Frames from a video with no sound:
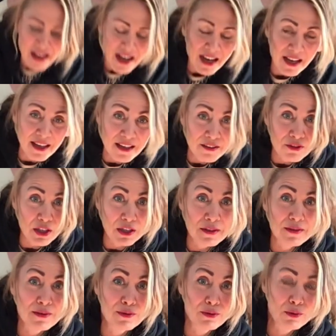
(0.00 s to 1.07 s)
I have got a
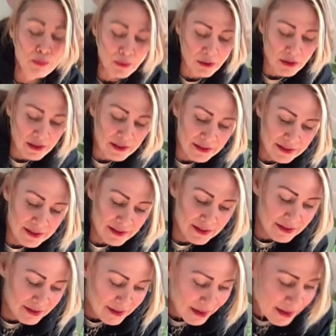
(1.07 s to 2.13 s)
super
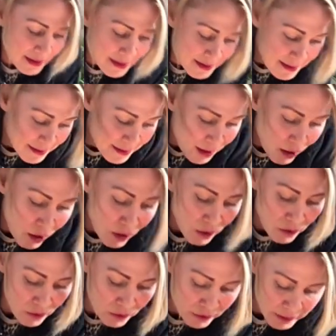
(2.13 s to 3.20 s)
exciting
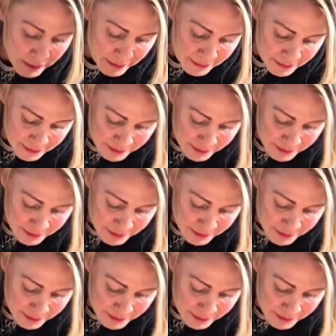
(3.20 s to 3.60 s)
haul in